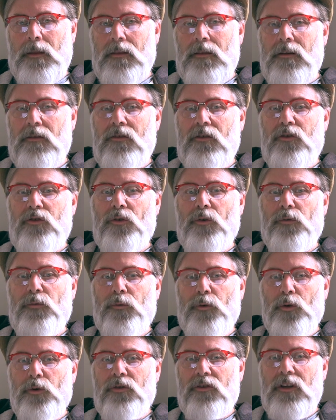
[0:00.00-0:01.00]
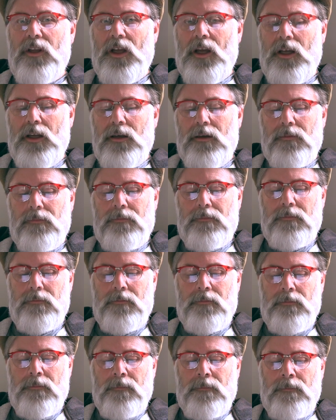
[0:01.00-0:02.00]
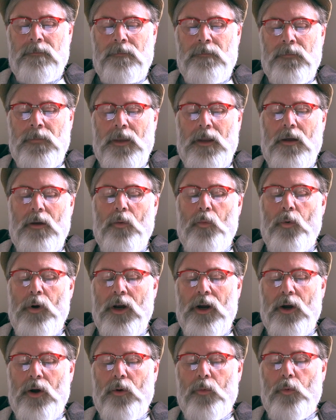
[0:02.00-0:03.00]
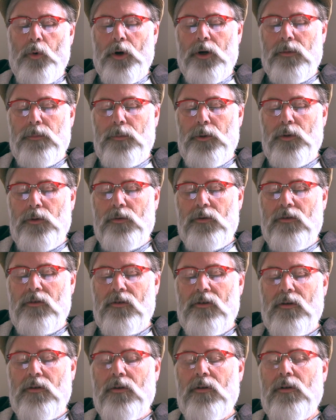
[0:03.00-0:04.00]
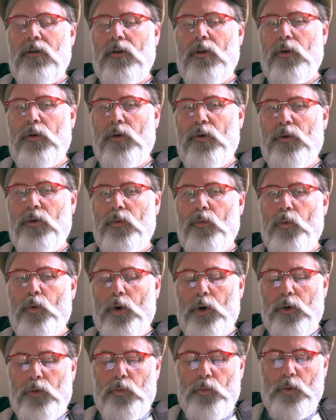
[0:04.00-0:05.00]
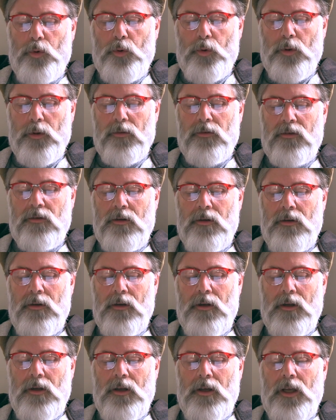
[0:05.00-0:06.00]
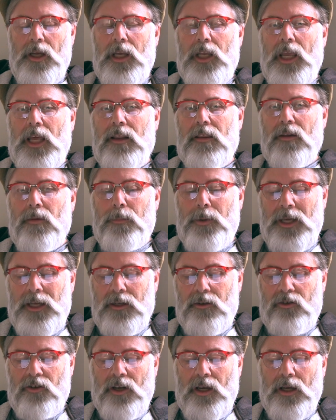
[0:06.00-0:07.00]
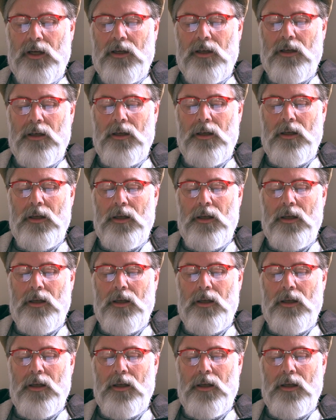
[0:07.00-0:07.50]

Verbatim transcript: This is your first day. Wear work boots, learn work rules, get the paycheck.